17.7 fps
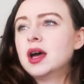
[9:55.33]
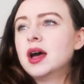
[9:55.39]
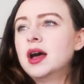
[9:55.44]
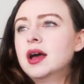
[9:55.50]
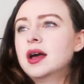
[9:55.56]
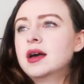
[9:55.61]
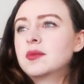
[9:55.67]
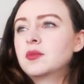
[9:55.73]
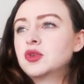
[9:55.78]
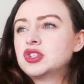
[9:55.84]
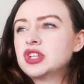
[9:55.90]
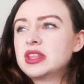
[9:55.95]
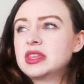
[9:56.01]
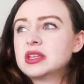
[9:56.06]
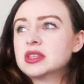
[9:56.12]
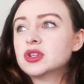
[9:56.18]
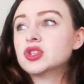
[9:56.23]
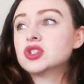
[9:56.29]
which I
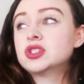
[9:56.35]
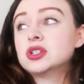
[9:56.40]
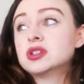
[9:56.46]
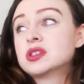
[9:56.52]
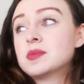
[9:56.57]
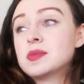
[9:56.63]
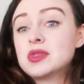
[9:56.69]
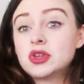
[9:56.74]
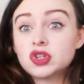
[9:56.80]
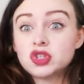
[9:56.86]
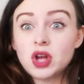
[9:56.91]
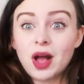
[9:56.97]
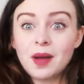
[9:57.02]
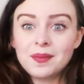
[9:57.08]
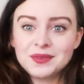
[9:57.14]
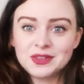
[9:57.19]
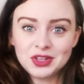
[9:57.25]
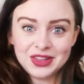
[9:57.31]
think there's still some in the
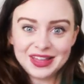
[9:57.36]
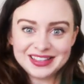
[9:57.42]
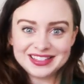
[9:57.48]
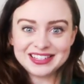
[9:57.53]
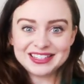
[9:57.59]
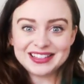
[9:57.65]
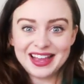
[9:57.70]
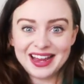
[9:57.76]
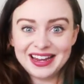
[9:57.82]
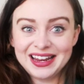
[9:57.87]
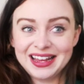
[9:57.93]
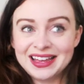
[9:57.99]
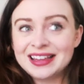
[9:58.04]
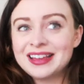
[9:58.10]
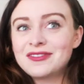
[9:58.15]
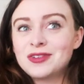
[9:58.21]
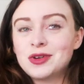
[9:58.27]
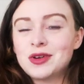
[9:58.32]
shop, so that's
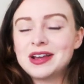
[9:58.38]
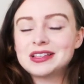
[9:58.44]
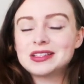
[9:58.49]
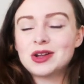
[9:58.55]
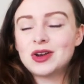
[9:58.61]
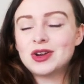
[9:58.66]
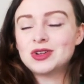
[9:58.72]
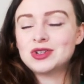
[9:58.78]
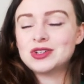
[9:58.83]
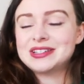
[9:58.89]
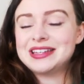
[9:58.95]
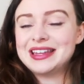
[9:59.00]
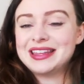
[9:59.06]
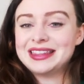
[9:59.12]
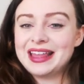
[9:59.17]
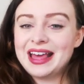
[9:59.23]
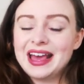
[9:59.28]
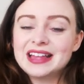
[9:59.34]
exciting. If you guys are
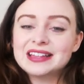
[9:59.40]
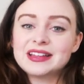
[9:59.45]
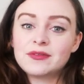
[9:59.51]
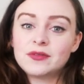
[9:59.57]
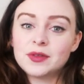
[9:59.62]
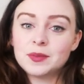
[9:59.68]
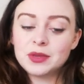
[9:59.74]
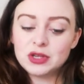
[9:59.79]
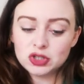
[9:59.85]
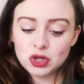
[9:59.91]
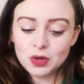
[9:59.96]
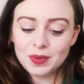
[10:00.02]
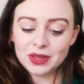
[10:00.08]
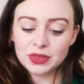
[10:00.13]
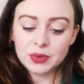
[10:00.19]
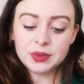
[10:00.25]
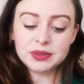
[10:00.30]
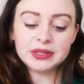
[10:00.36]
interested in that, definitely be sure to
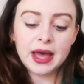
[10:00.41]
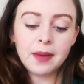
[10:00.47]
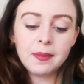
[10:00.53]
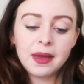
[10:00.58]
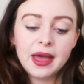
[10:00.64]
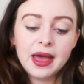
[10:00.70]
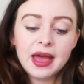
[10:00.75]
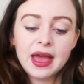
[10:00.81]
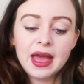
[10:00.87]
pick those up.